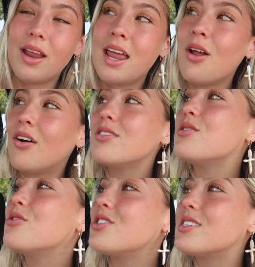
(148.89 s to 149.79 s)
and
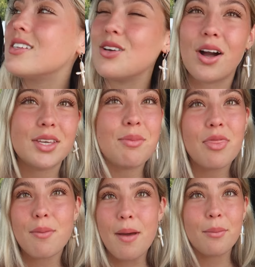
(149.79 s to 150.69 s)
also just to
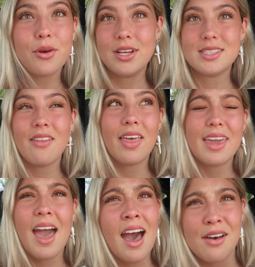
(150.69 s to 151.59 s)
document the memories and
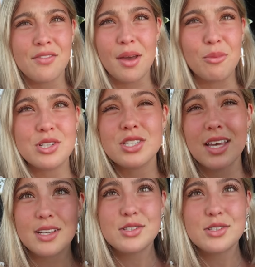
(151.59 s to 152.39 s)
like have them, which is like